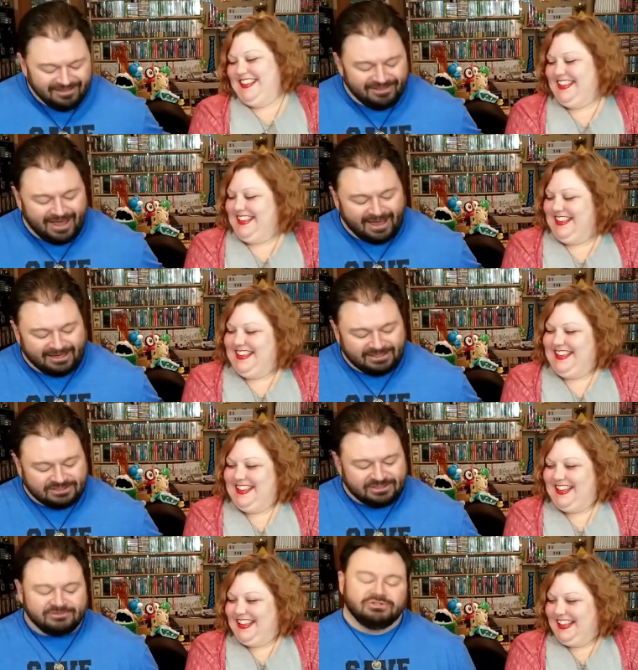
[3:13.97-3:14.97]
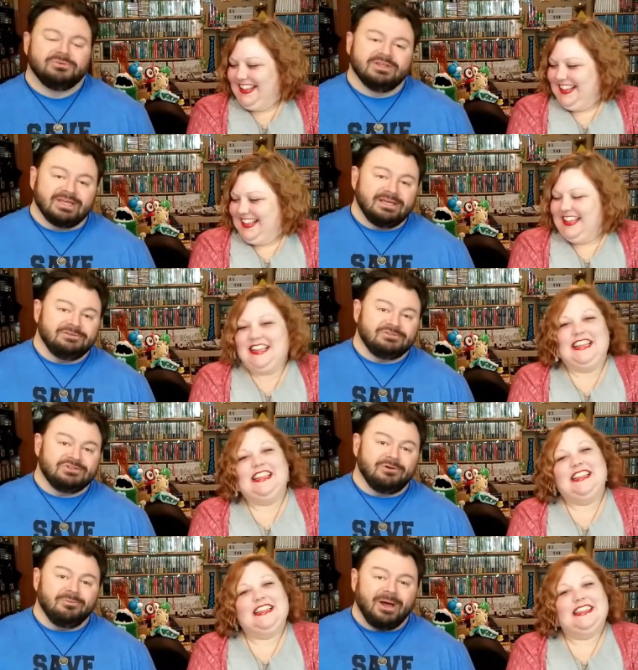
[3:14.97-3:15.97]
Speaker 1: that is so sweet. Thank you
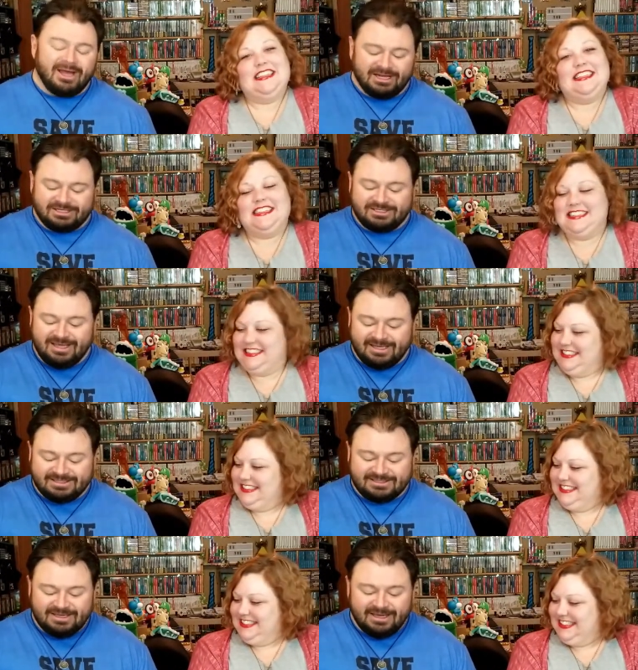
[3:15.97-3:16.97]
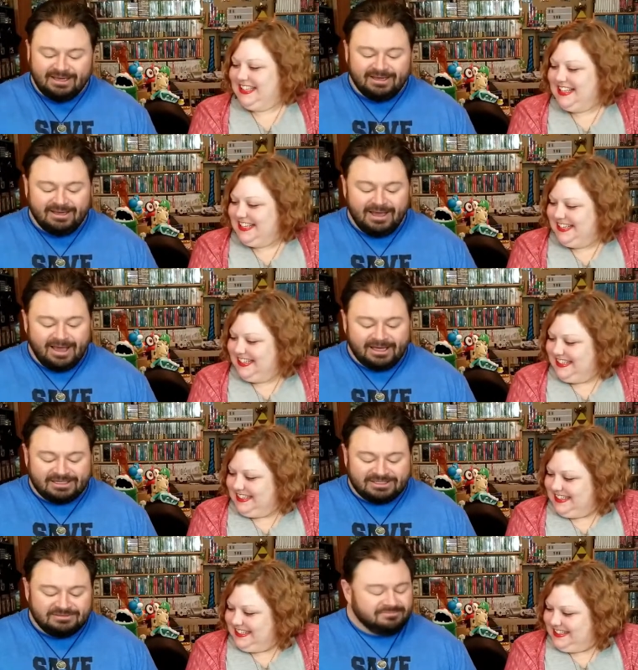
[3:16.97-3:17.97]
so much. That's,
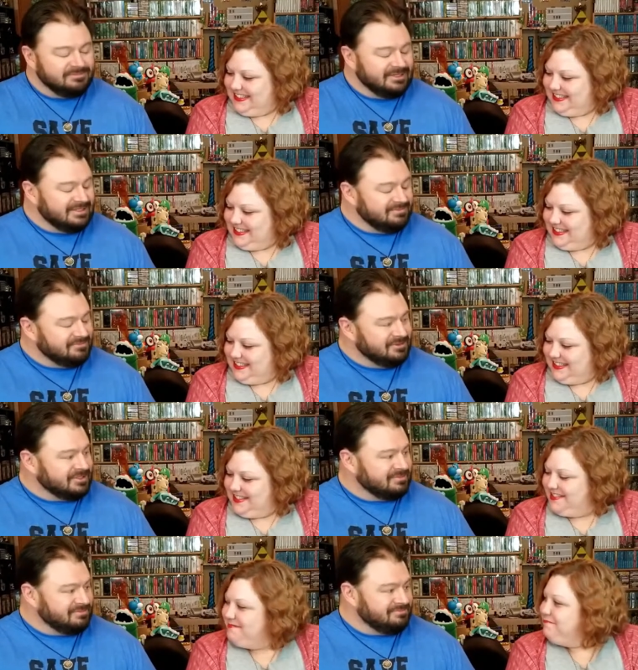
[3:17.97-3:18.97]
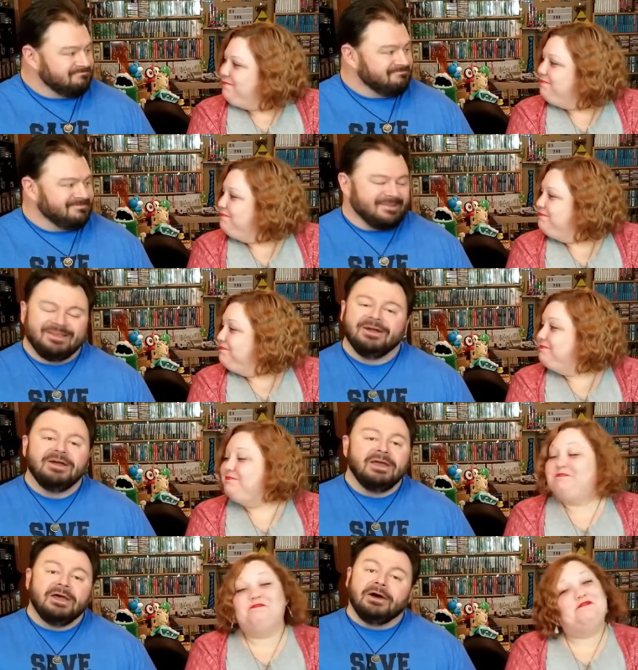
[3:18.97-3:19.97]
gosh, it's just
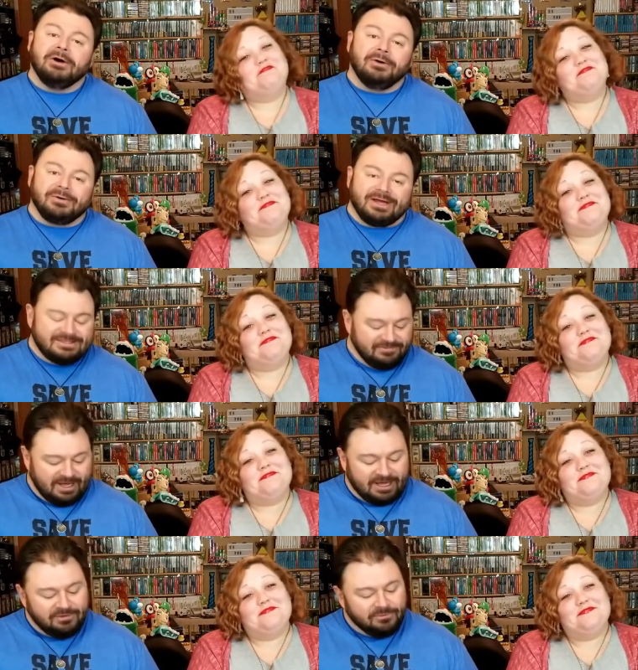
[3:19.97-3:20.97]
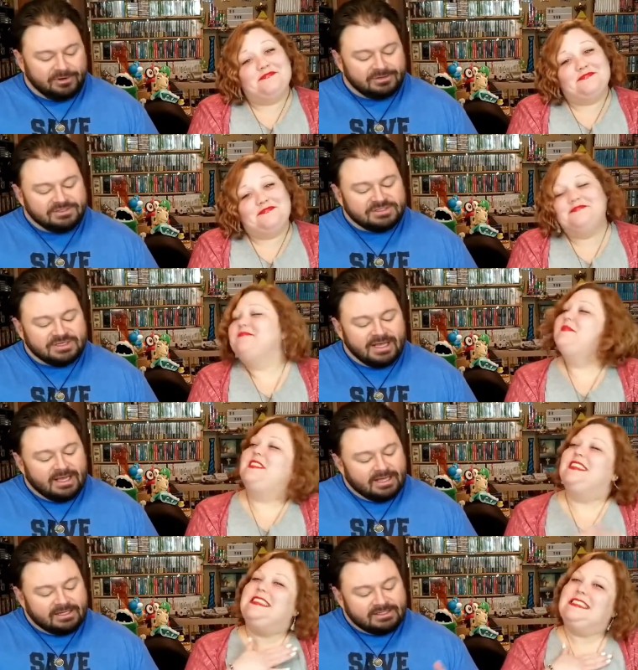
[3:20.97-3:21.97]
all kinds of kind words.
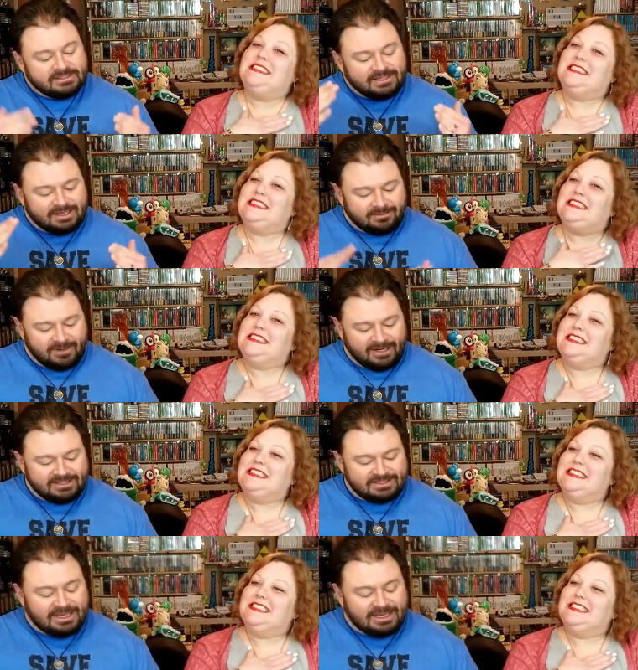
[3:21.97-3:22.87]
Let's take a minute.